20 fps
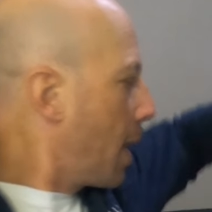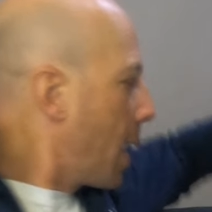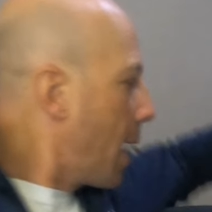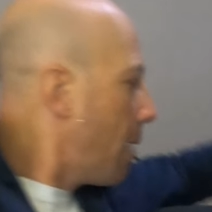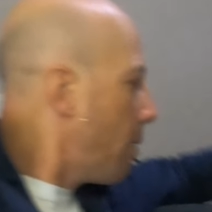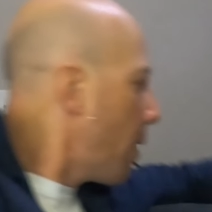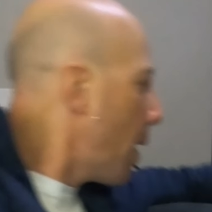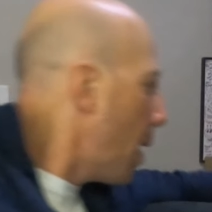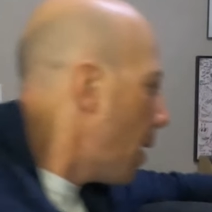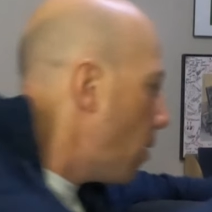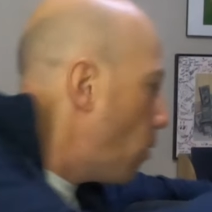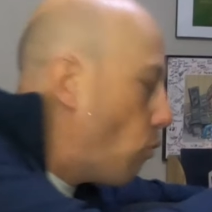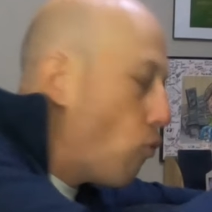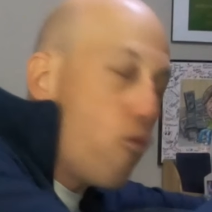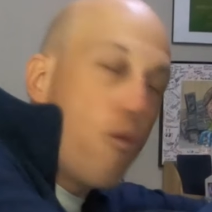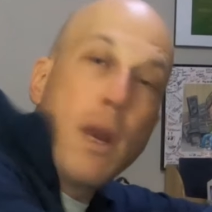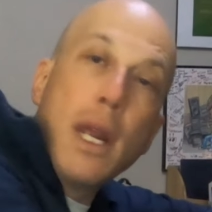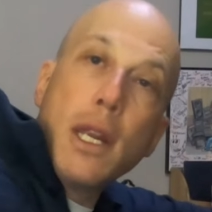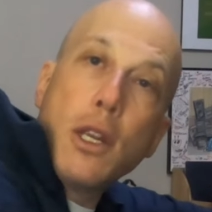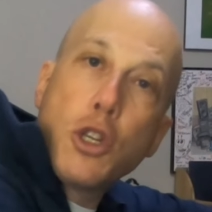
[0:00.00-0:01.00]
and then
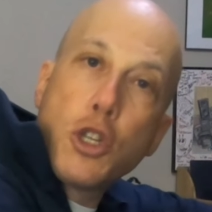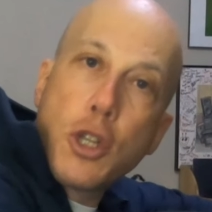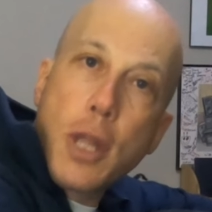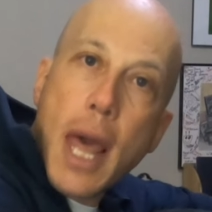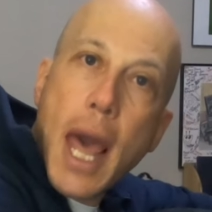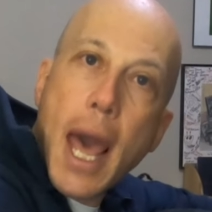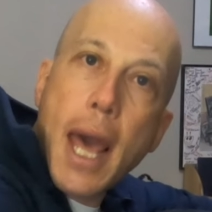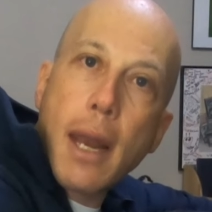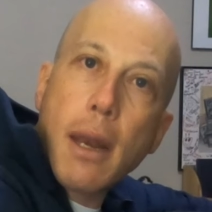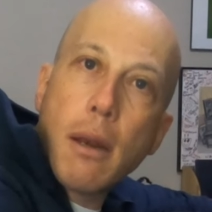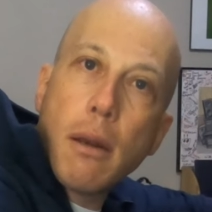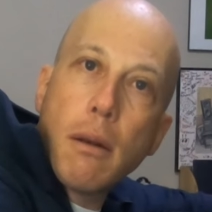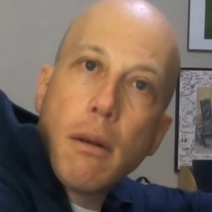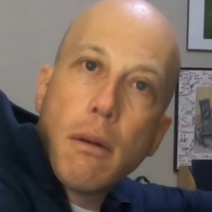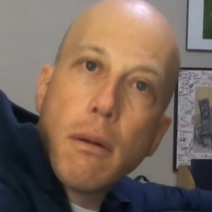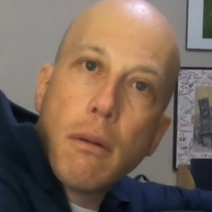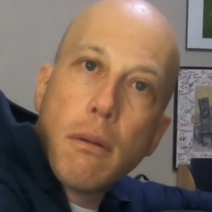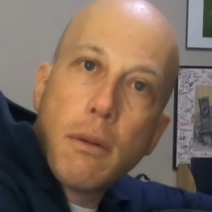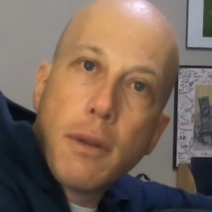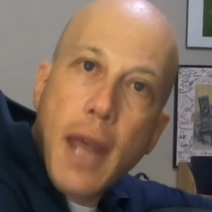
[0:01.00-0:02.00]
reach that
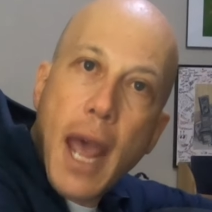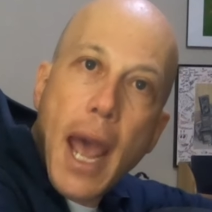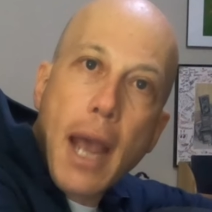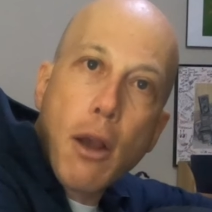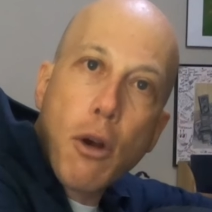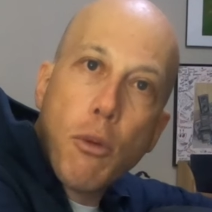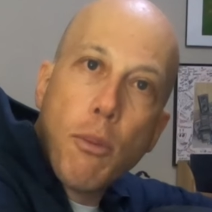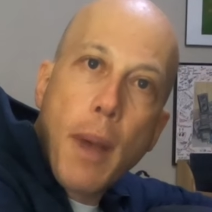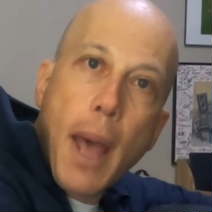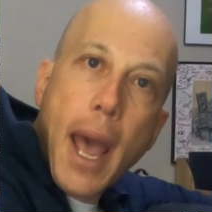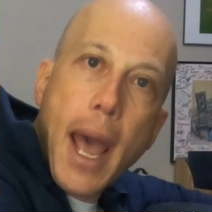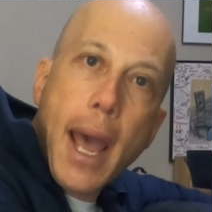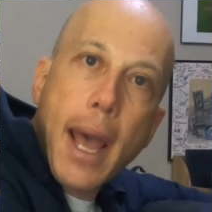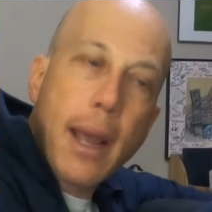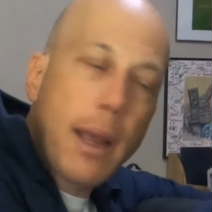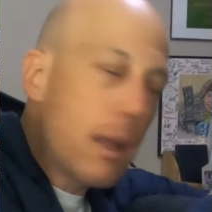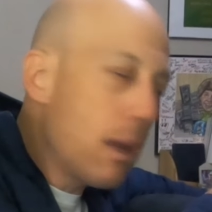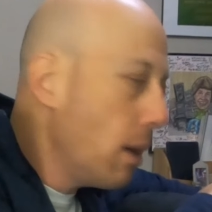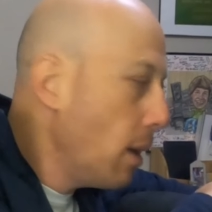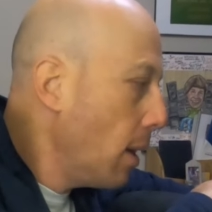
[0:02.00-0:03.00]
tackle
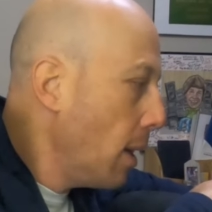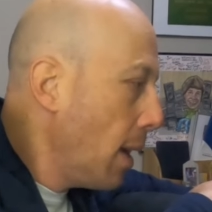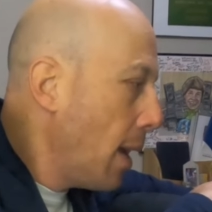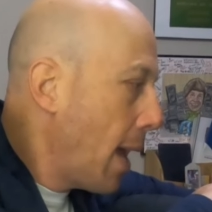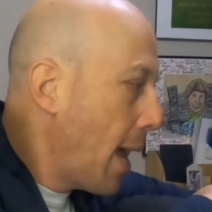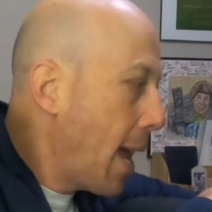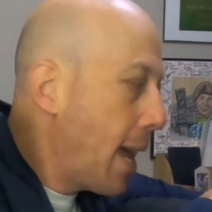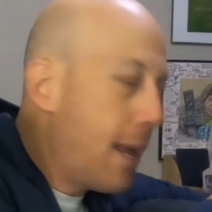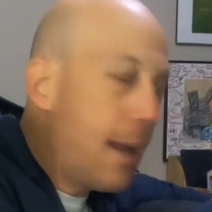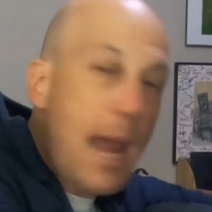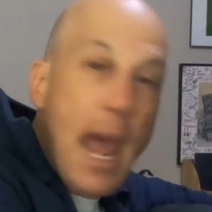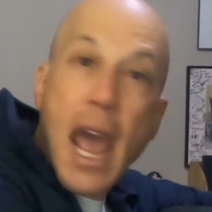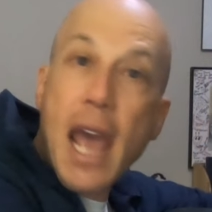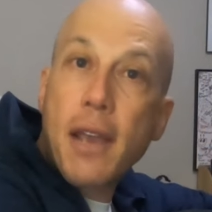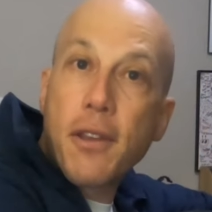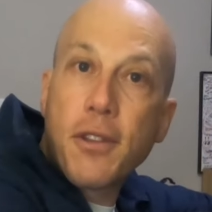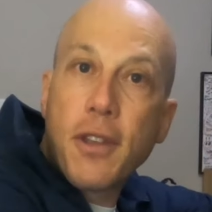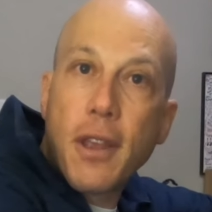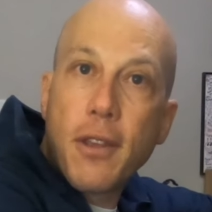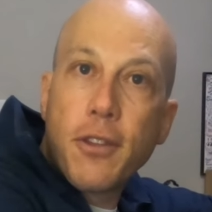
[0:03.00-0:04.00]
bag and
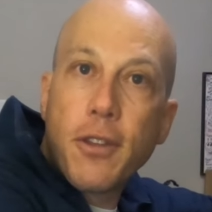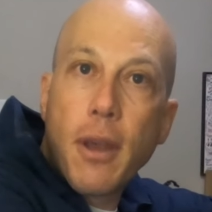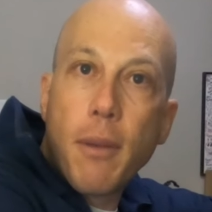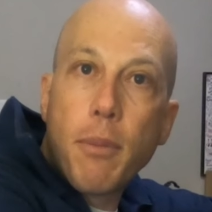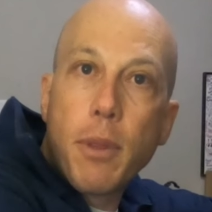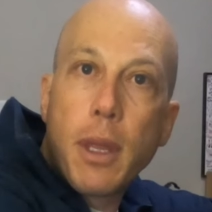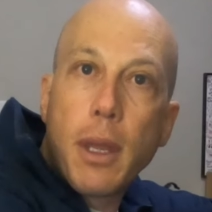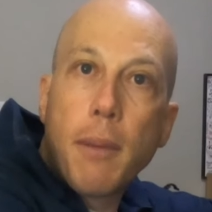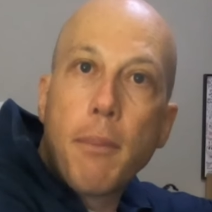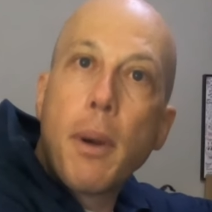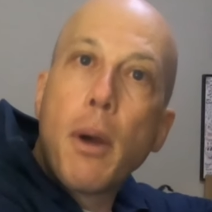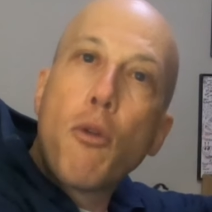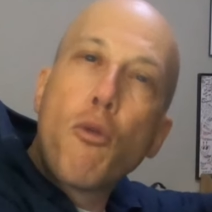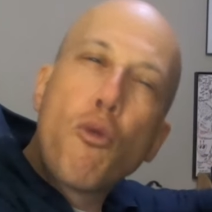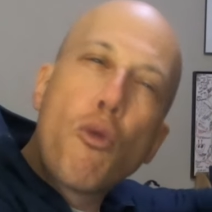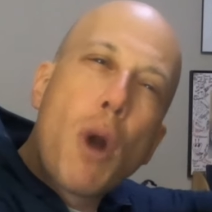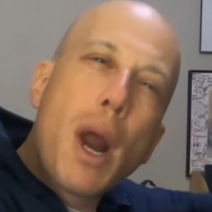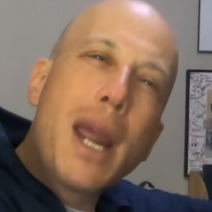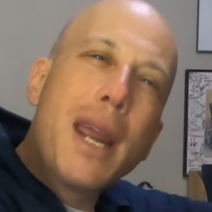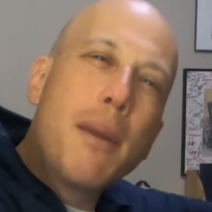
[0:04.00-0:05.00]
access something. But
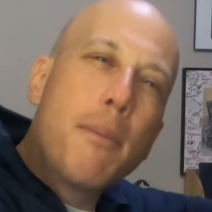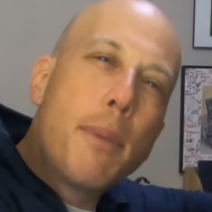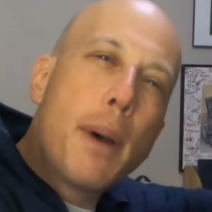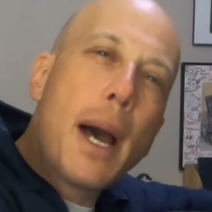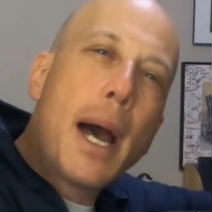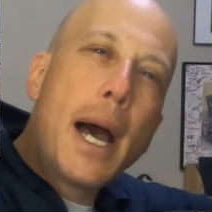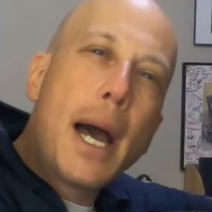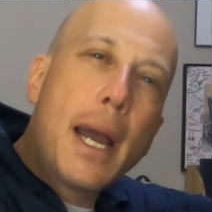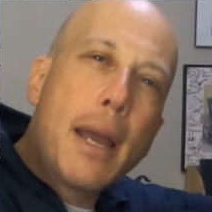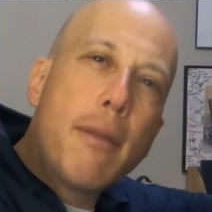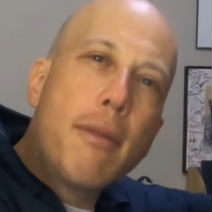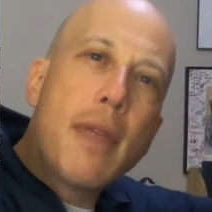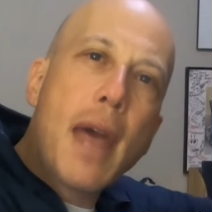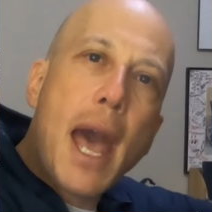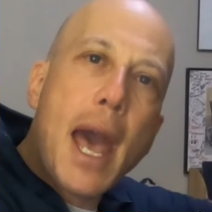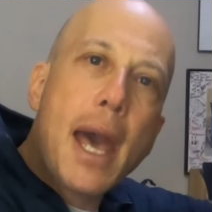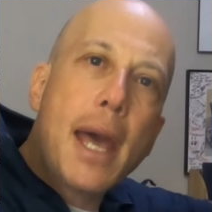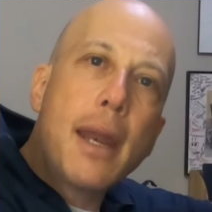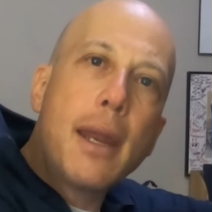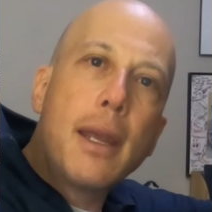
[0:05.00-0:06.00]
right behind
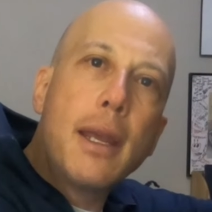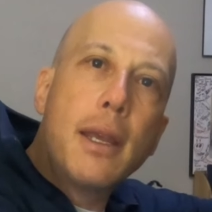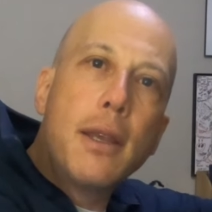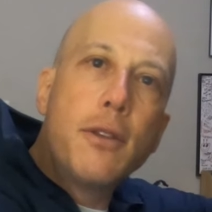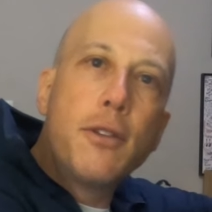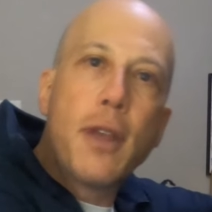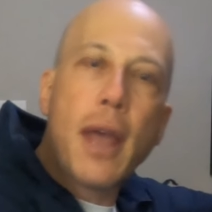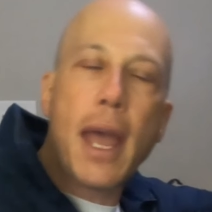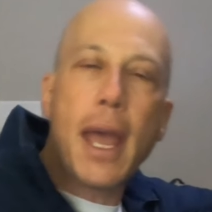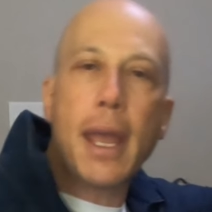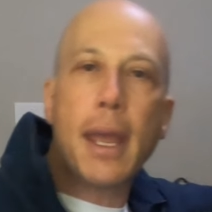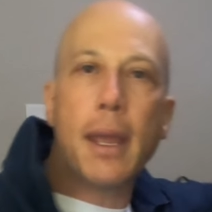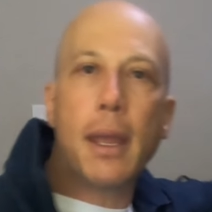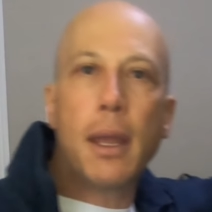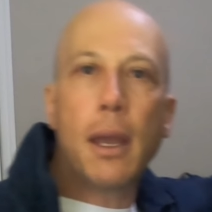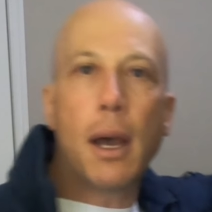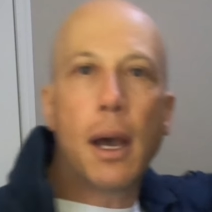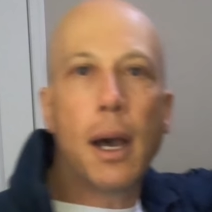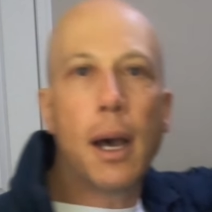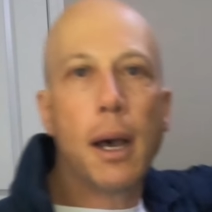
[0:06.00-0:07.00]
that is
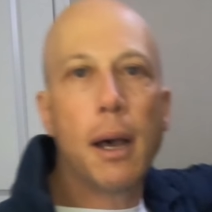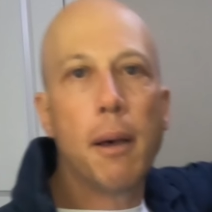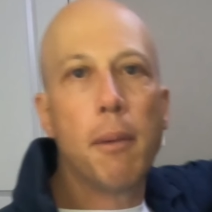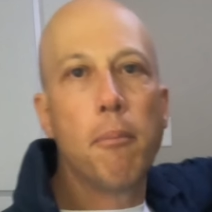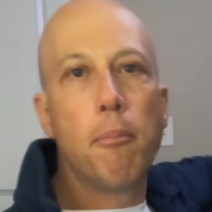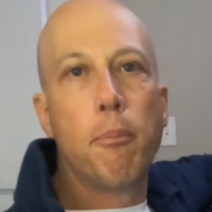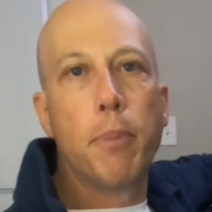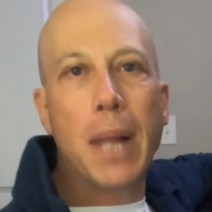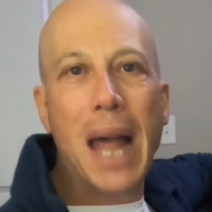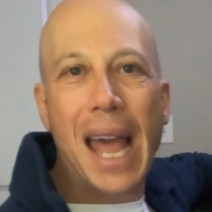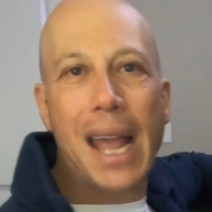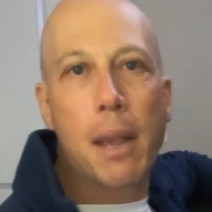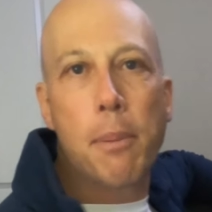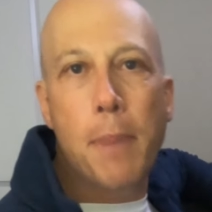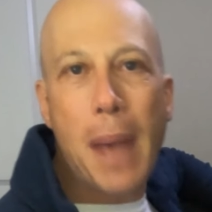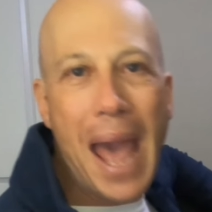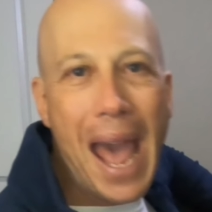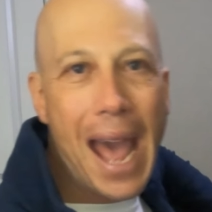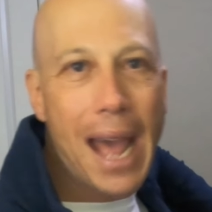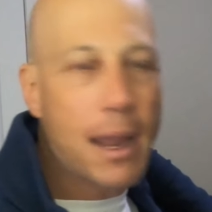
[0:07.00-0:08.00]
a black
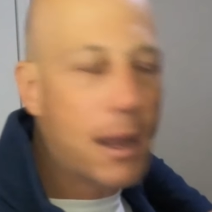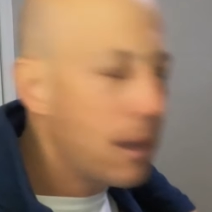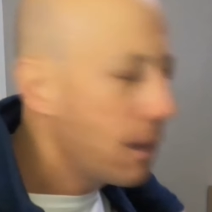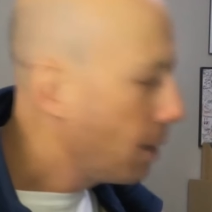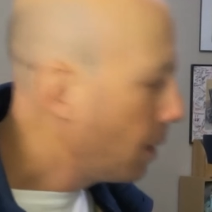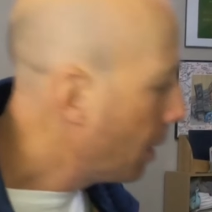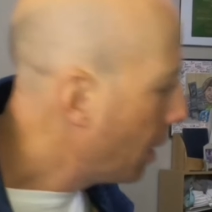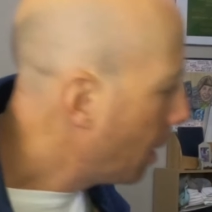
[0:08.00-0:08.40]
pack